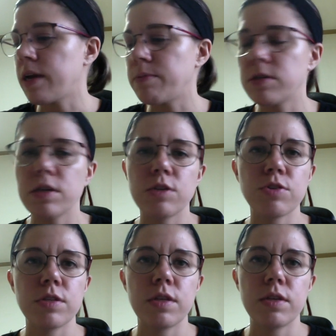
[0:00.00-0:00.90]
I'm just going to
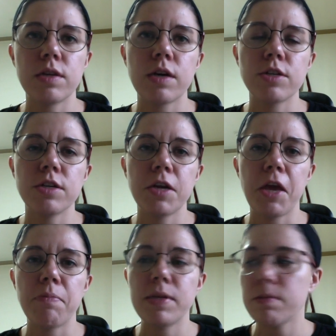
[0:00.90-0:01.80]
trust that the doctor
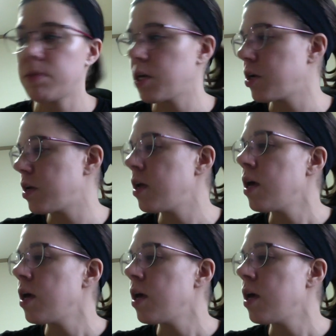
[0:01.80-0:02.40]
gave me something good.